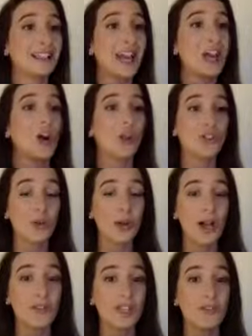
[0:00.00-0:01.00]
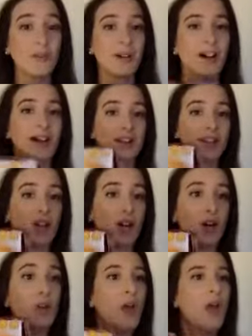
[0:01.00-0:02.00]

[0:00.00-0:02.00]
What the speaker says: I also got these from Costco.